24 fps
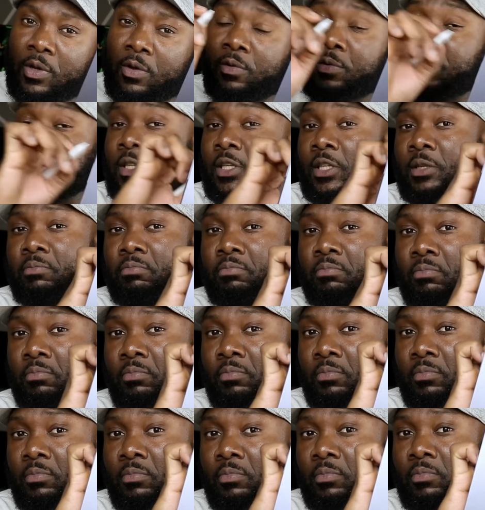on the
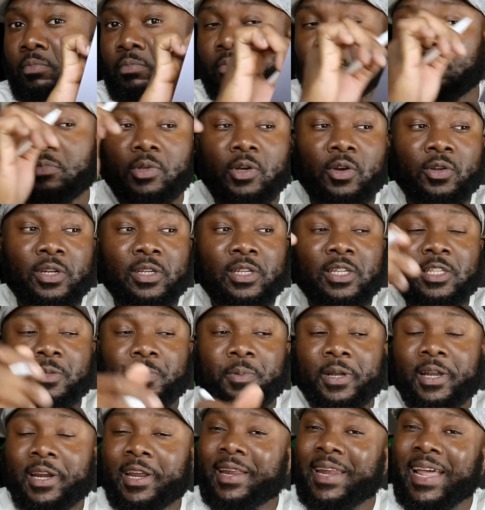
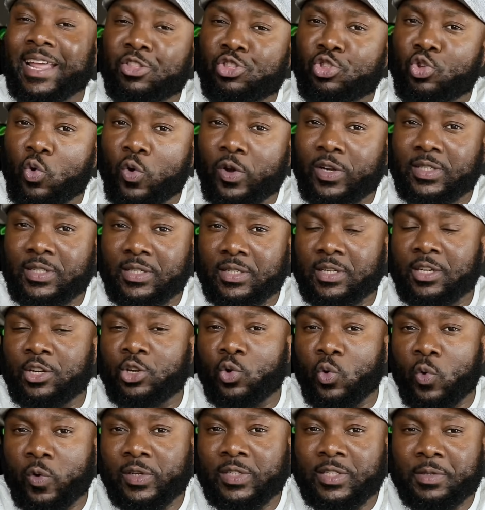display there, that noise
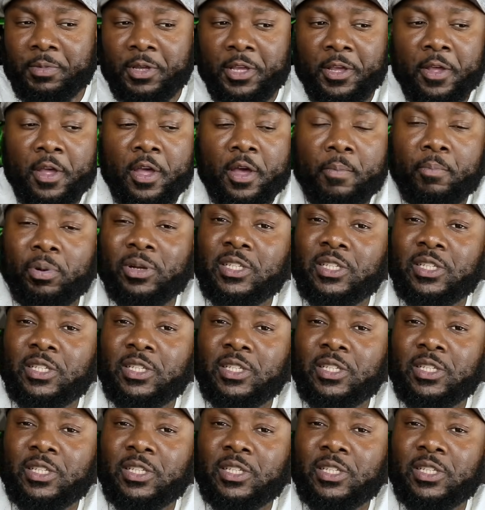annoys me.